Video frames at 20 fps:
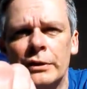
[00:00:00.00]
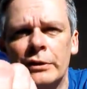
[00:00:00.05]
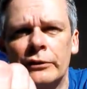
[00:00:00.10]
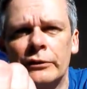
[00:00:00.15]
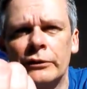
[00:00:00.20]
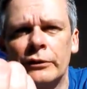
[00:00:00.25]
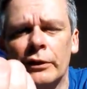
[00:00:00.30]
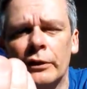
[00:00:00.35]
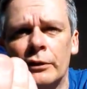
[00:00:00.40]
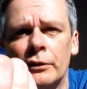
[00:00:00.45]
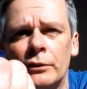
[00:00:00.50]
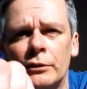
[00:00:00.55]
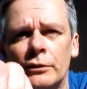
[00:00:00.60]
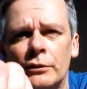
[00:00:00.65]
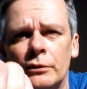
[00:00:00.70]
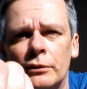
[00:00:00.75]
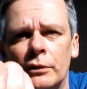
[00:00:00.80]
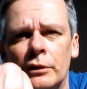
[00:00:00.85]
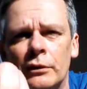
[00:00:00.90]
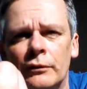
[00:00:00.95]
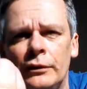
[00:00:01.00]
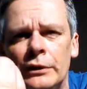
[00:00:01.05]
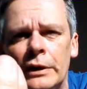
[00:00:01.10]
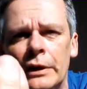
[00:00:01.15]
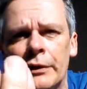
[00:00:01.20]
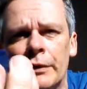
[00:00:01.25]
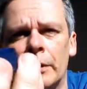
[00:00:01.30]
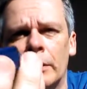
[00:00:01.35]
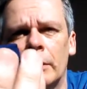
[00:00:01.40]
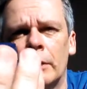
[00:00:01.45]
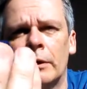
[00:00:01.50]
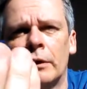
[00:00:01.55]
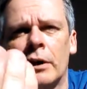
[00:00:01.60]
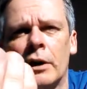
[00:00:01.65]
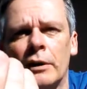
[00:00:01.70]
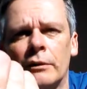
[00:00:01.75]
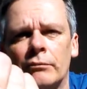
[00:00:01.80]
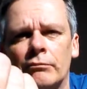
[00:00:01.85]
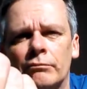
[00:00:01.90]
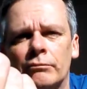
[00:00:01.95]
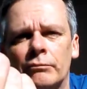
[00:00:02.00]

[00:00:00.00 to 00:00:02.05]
So if you get the like